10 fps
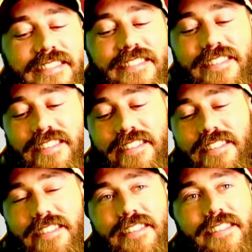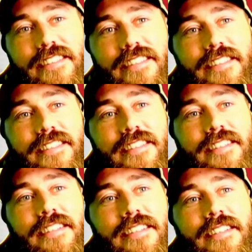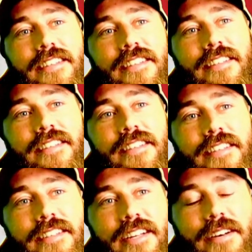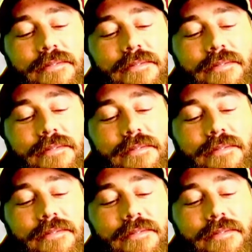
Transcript: Yeah, well, do you want to give a review of this or what? What do you think?